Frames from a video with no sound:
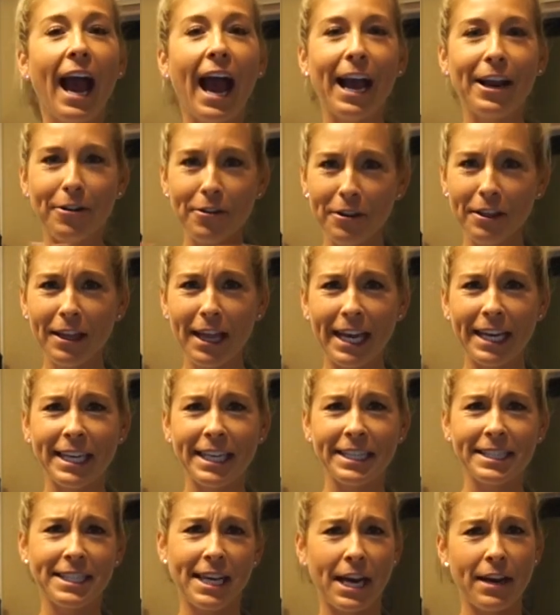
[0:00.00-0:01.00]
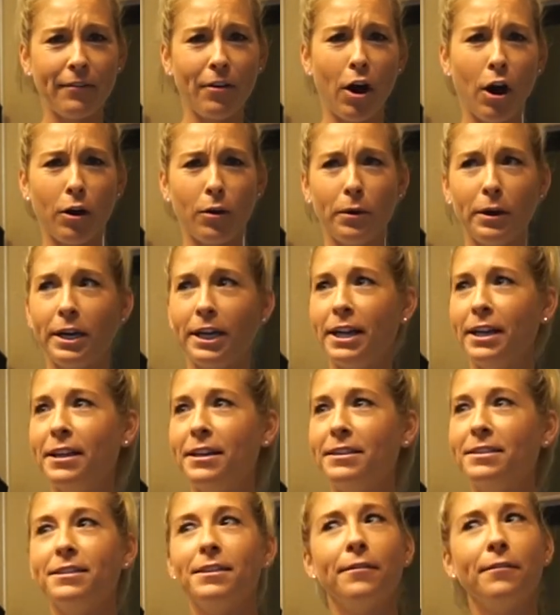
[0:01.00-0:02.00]
I know the lighting is kind of awkward. It
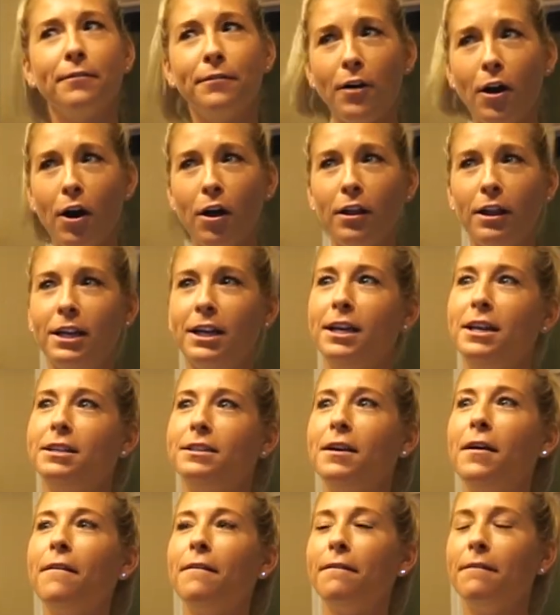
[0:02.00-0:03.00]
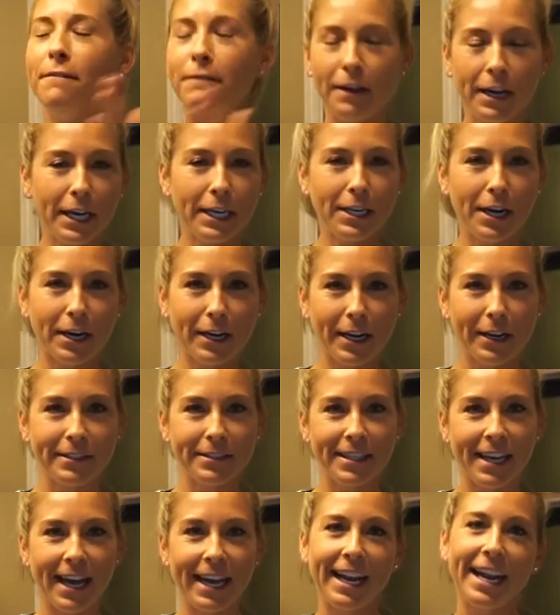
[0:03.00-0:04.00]
is fall and it is very dark
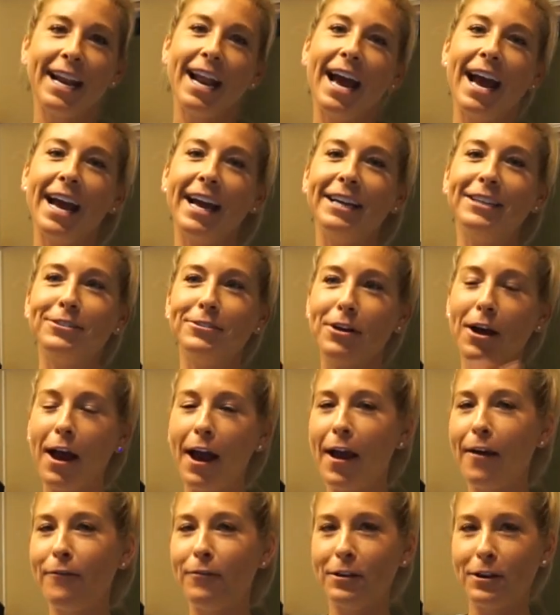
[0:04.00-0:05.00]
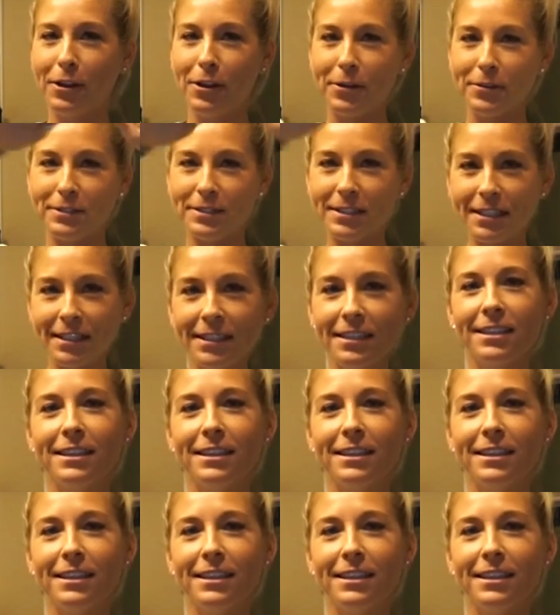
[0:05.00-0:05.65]
outside, and I do not have one of those